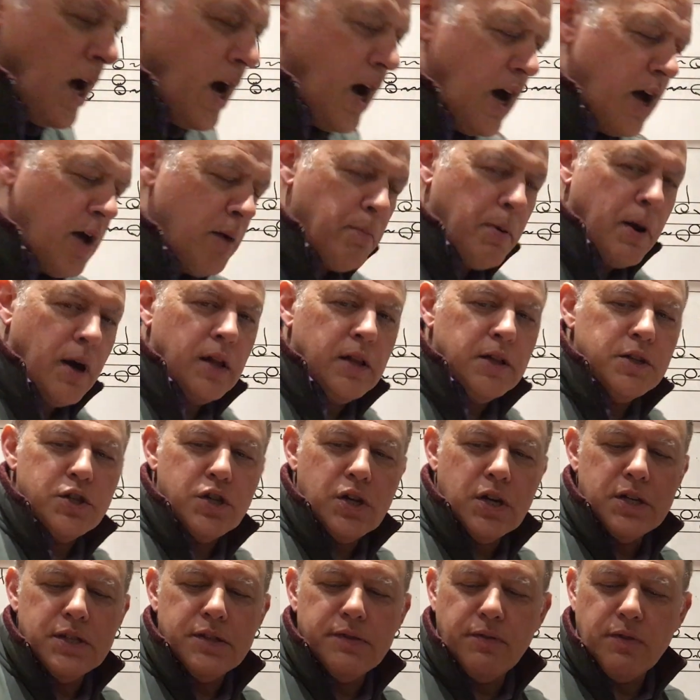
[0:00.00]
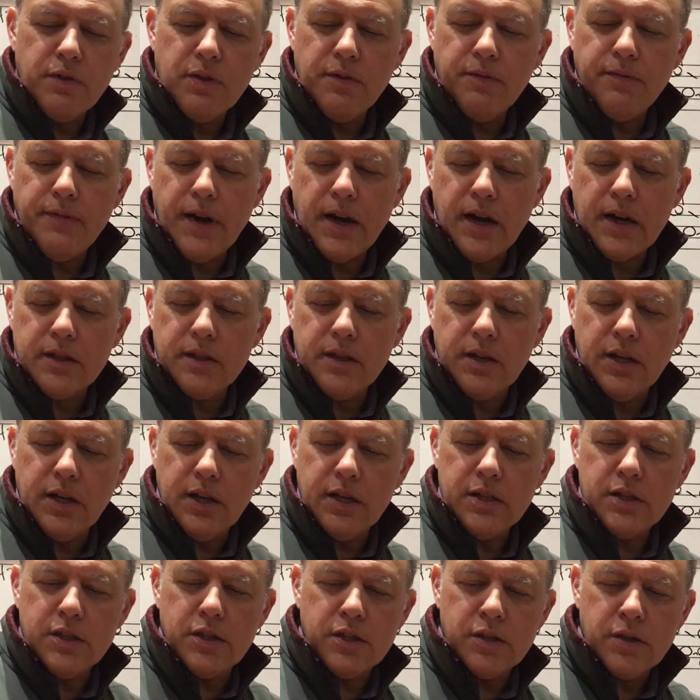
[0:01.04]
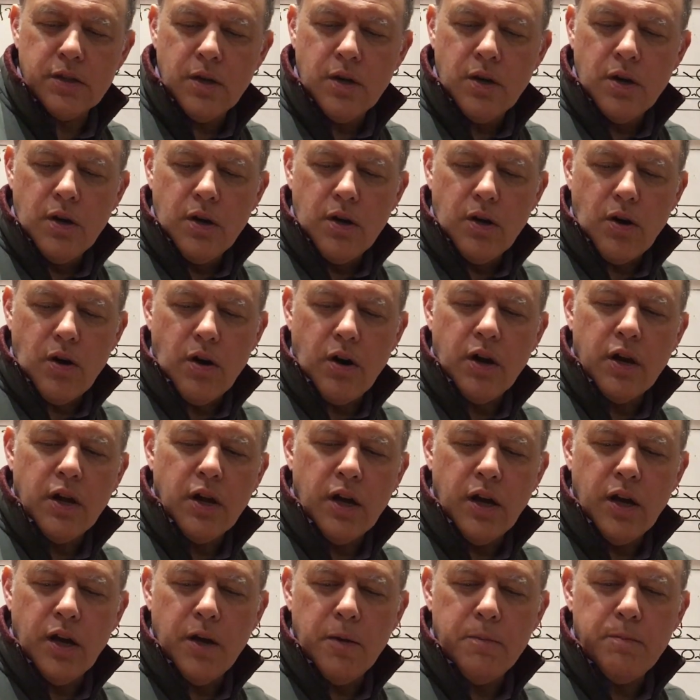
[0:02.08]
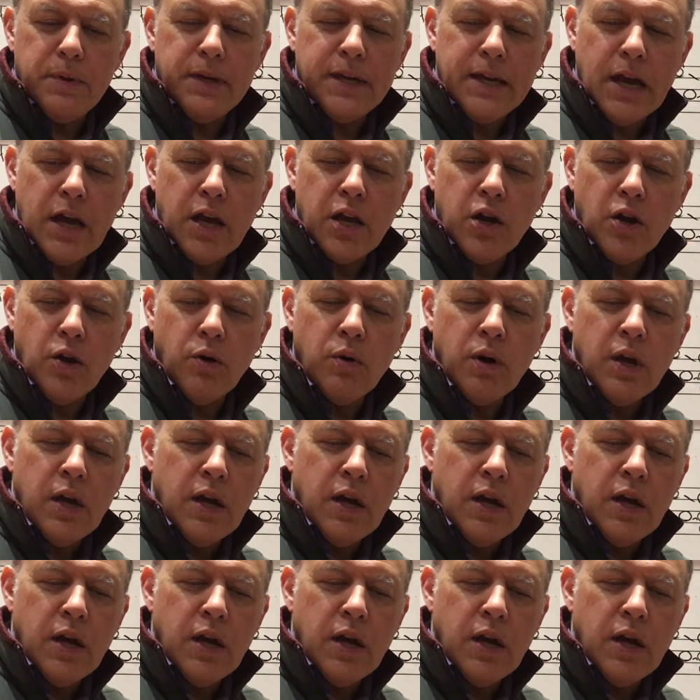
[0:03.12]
I apologize for the fact that it's on a piano.